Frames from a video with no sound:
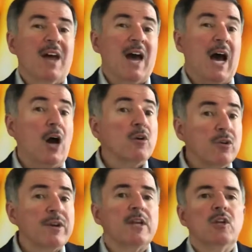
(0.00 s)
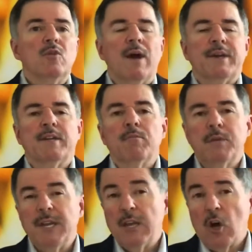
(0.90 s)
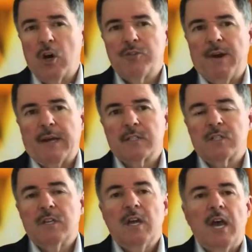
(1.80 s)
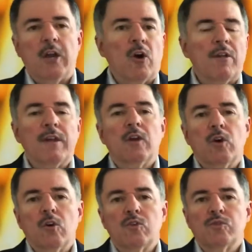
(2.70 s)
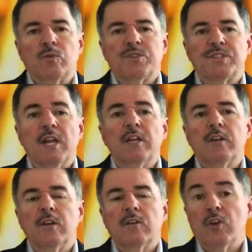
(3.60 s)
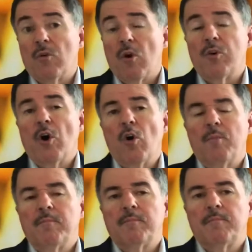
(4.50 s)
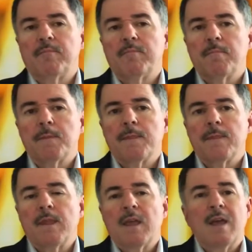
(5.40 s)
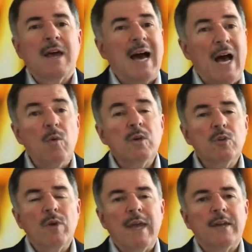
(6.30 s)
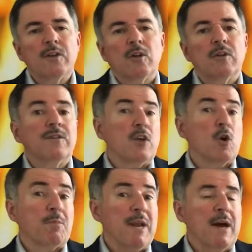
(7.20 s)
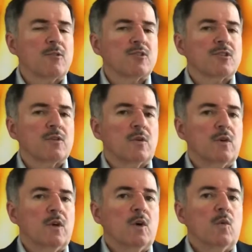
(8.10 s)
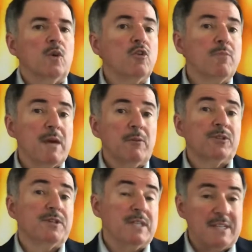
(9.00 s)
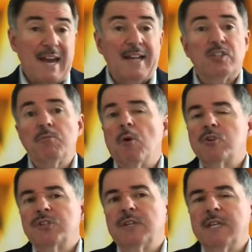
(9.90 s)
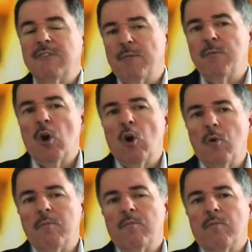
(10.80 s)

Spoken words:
How good are you at completing contracts and all that goes with selling your own home? How will you handle the open house? Will you be able to detach emotionally from your home?